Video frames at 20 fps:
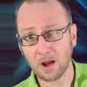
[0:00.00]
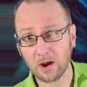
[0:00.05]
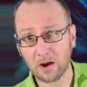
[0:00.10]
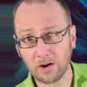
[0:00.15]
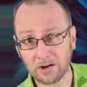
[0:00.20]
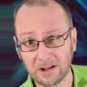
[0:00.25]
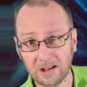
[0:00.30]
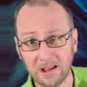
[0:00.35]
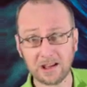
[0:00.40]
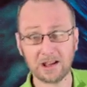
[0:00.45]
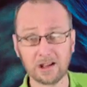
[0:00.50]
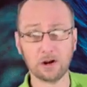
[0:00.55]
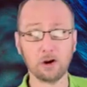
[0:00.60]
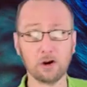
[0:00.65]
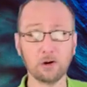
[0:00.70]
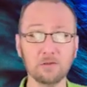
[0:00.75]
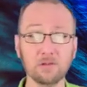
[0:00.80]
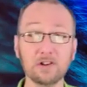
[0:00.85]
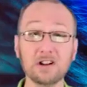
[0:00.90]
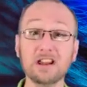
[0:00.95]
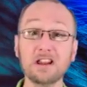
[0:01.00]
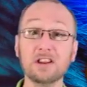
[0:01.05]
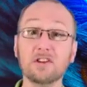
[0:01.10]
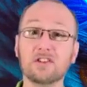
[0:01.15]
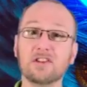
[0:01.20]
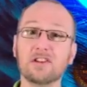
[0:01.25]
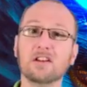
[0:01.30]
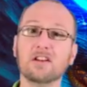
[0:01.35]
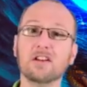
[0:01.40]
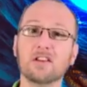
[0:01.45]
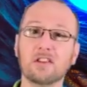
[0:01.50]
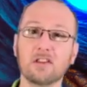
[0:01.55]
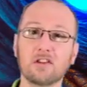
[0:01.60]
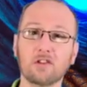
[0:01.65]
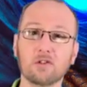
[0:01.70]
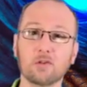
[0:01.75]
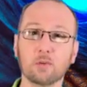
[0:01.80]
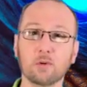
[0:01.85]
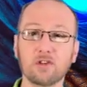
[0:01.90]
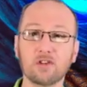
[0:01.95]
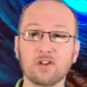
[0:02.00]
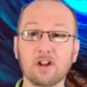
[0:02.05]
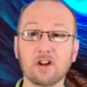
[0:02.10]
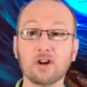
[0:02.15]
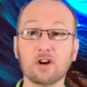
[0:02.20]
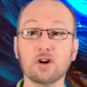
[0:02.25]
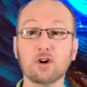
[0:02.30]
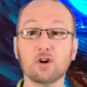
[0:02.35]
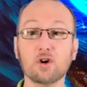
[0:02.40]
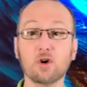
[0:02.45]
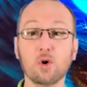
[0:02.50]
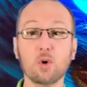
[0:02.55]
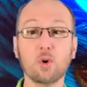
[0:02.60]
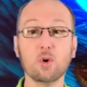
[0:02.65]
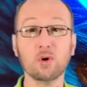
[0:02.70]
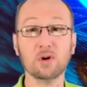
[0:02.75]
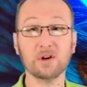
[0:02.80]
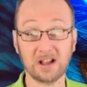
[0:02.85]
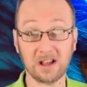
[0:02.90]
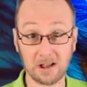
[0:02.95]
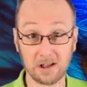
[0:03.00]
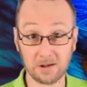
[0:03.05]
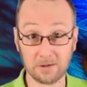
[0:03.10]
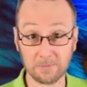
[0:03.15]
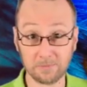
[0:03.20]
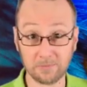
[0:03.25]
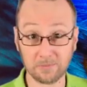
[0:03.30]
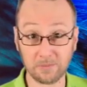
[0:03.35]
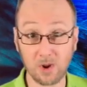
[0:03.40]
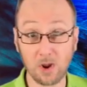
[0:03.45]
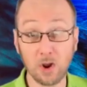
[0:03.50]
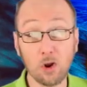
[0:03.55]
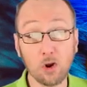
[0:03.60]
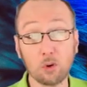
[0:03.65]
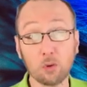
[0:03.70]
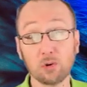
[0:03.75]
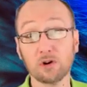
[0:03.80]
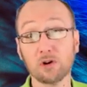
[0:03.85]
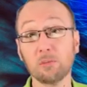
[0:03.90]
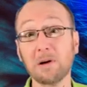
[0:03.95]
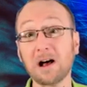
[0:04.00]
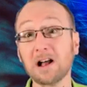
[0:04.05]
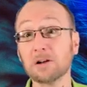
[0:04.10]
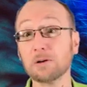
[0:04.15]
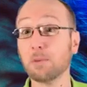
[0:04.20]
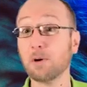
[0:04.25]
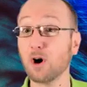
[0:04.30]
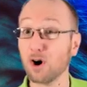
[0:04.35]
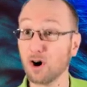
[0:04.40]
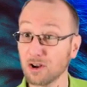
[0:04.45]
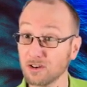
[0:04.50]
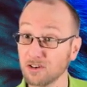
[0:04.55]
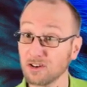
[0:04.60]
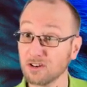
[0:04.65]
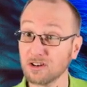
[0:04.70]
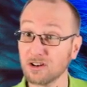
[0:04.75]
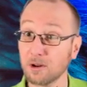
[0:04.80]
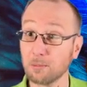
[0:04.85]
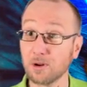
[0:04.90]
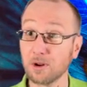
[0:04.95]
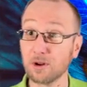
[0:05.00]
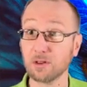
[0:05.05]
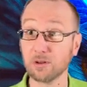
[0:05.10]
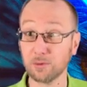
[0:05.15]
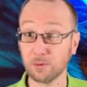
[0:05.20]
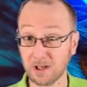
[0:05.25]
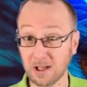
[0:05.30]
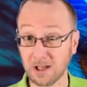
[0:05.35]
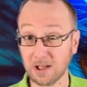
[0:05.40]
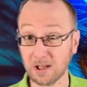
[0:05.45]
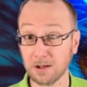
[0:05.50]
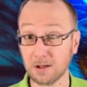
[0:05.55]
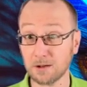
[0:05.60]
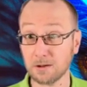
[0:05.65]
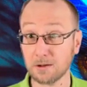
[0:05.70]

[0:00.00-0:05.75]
Okay, hopefully you said this was the cornea. What about part number 3?